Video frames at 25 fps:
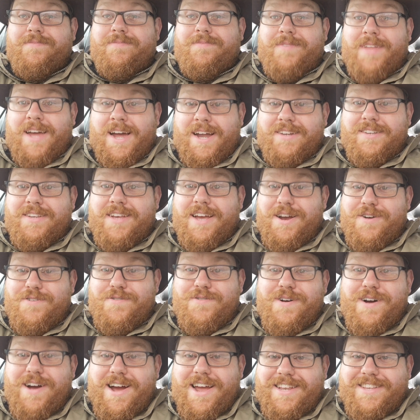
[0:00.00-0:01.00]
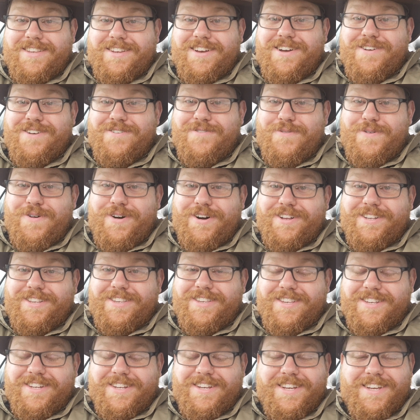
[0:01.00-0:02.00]
That's how wet I
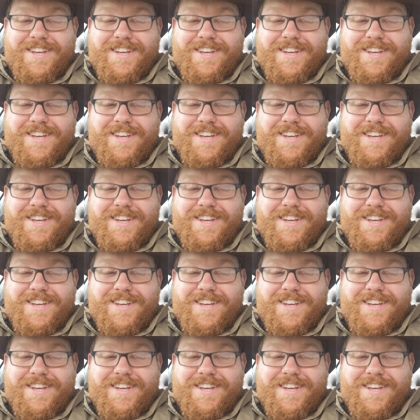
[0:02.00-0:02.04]
was.